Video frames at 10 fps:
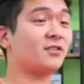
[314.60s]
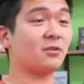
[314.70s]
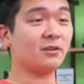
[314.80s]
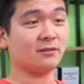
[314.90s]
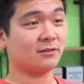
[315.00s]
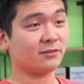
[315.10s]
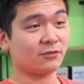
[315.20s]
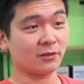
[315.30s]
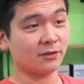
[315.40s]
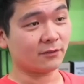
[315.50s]
So, you know,
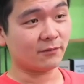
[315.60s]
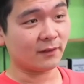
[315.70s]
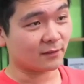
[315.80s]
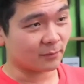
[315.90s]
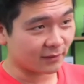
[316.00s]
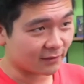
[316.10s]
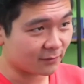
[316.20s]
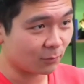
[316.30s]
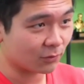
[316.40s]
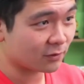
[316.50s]
surely you can find something
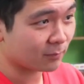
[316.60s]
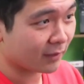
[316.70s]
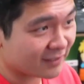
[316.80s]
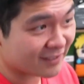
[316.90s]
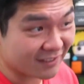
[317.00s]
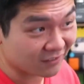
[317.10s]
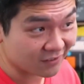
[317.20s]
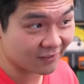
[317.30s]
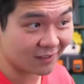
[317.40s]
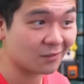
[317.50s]
that's more to my
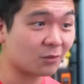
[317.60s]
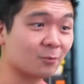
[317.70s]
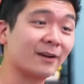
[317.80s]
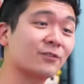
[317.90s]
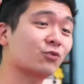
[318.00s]
skill set or my